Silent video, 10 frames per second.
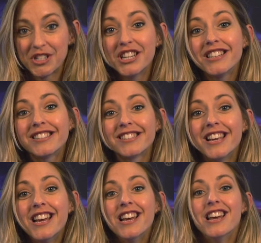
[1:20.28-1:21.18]
which is,
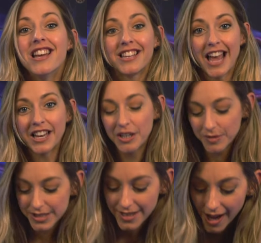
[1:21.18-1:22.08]
can you
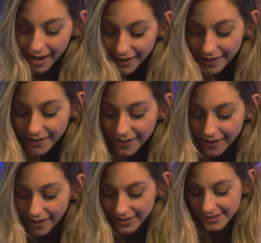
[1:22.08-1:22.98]
design
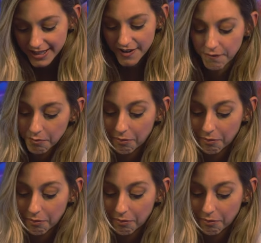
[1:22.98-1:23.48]
a safe,